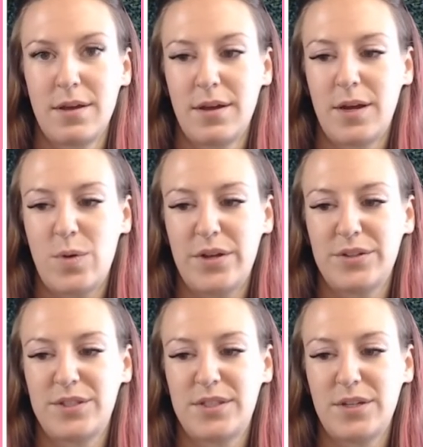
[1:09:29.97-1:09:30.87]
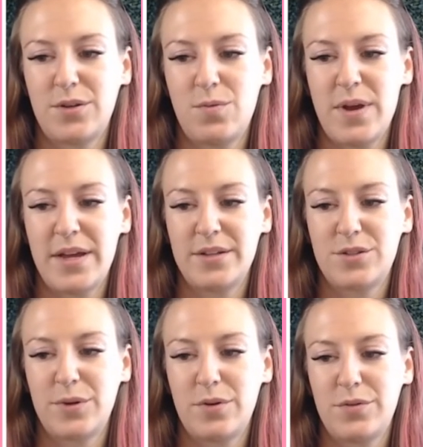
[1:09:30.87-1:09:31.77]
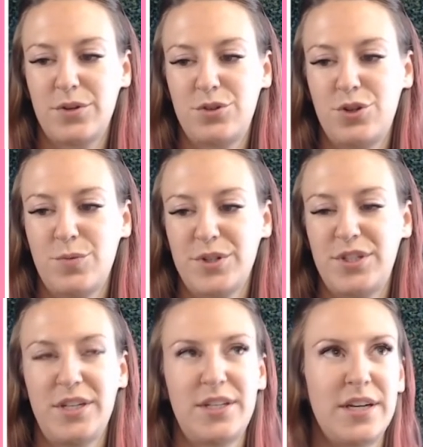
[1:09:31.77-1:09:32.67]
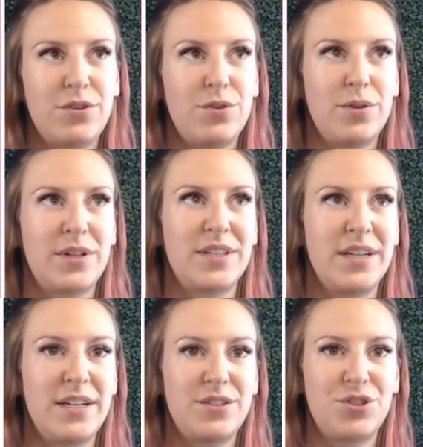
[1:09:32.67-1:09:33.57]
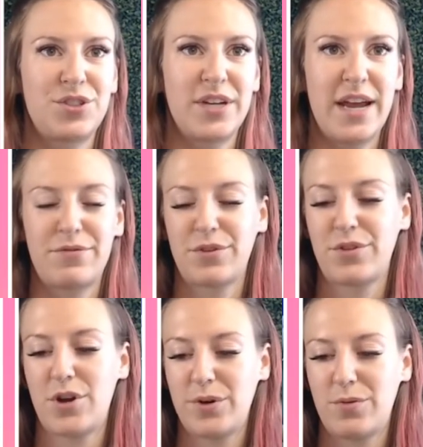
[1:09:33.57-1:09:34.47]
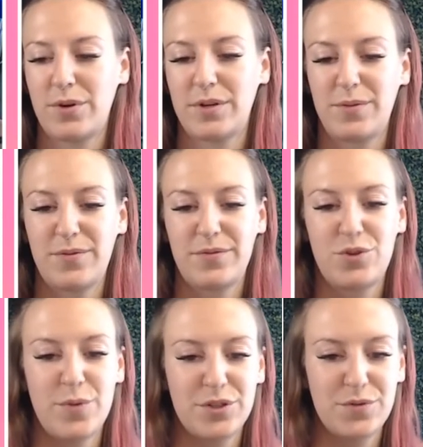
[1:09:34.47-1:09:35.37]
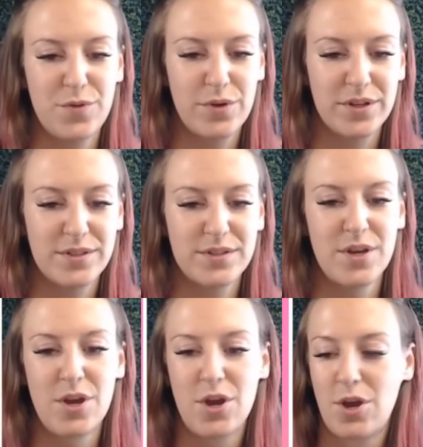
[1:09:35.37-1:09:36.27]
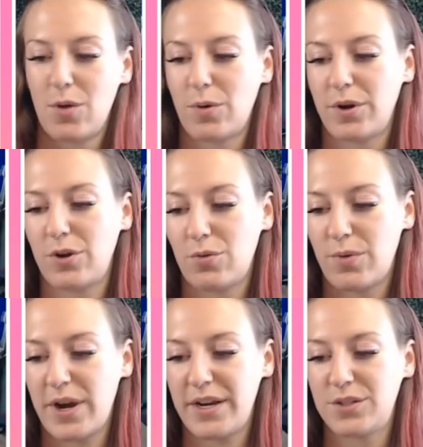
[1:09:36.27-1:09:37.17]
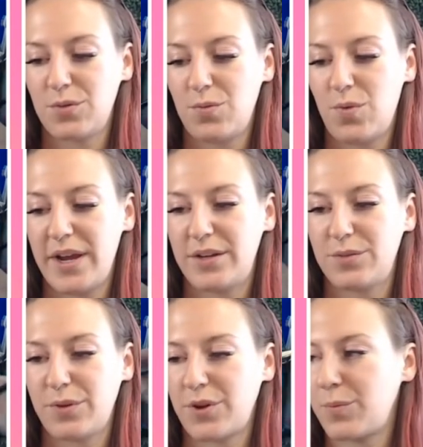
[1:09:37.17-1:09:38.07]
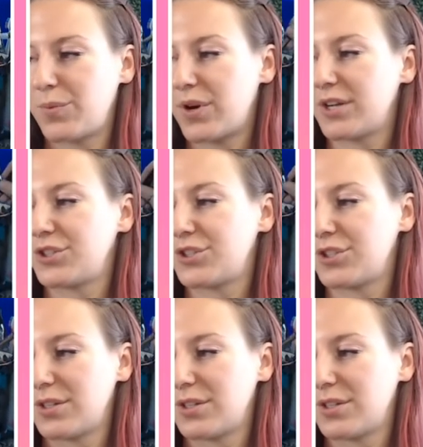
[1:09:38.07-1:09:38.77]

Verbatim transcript: And while it's still wet, and so we don't have to do too much detail to it because it is just an afterthought. We don't want too much focus. We're going to go right into white with our brush.